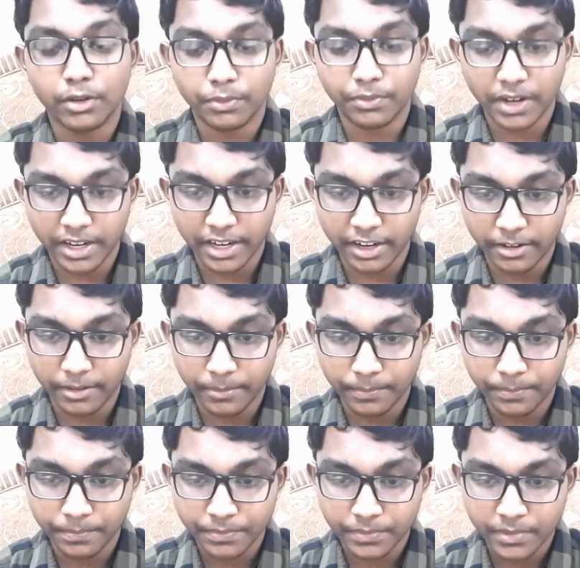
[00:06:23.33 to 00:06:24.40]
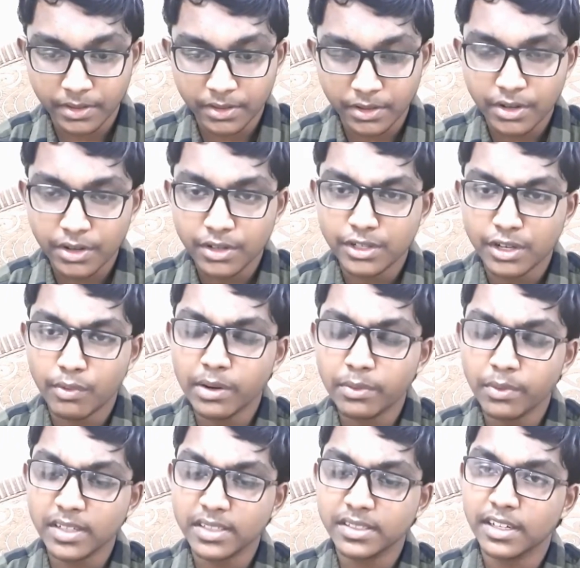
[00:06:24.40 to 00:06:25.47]
India. So one
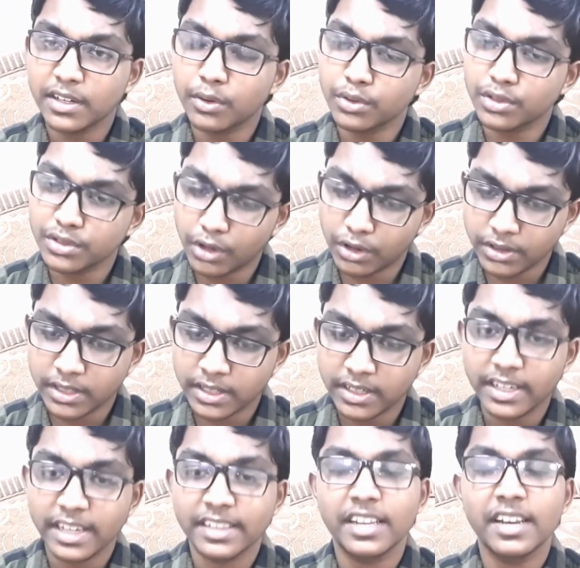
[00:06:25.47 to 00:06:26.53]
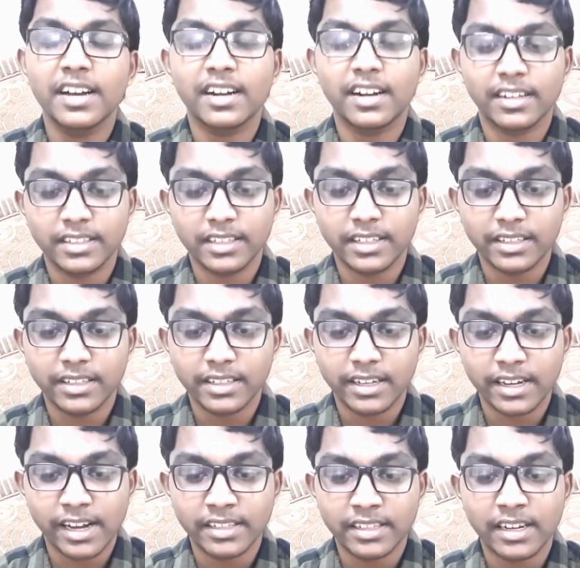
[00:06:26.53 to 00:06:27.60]
was Nehru's daughter Indira Gandhi,
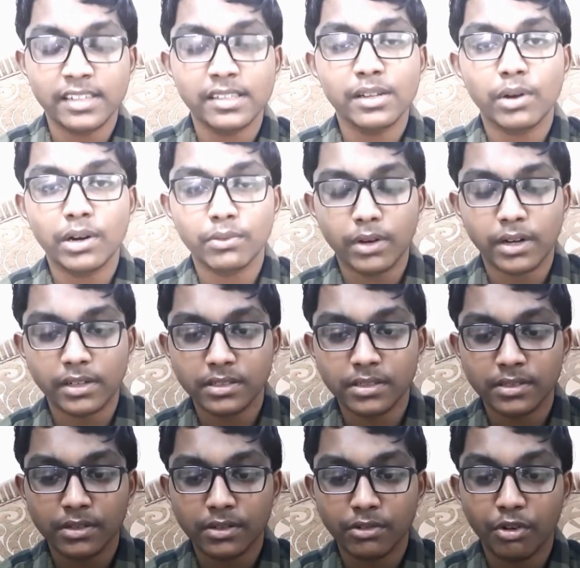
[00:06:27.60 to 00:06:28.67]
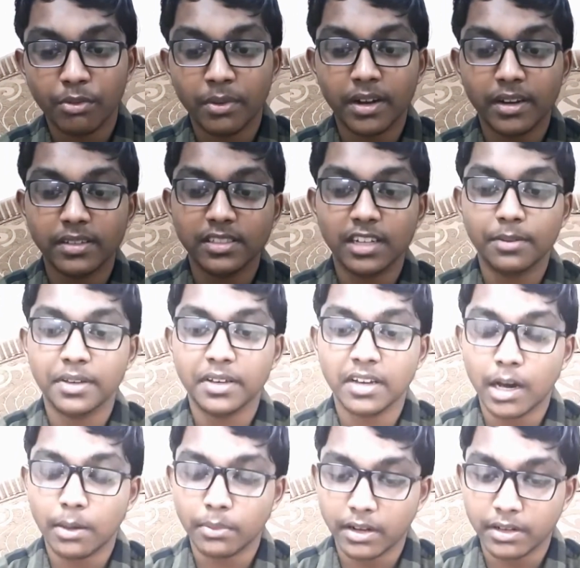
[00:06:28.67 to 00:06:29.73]
and the other one was Kumarasamy
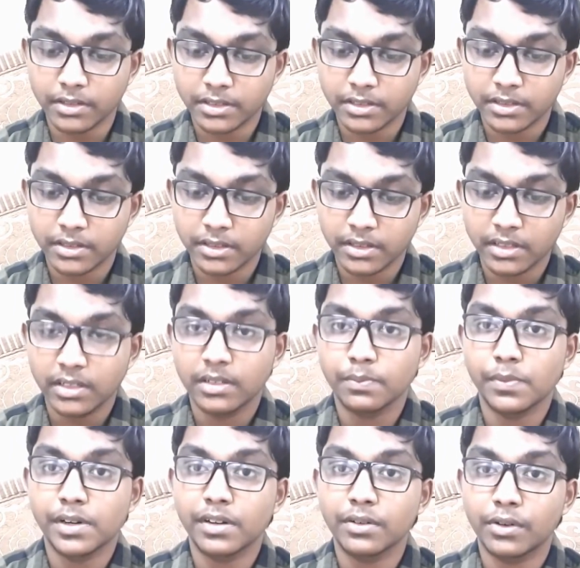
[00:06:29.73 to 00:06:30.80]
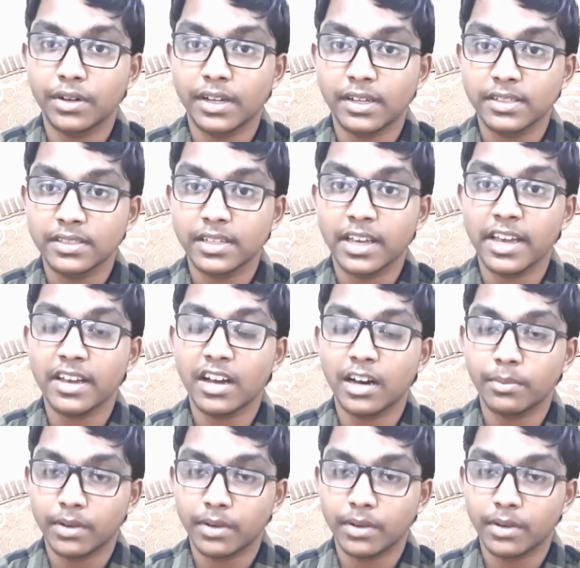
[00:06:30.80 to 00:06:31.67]
Kamraj, better known as K. Kamraj.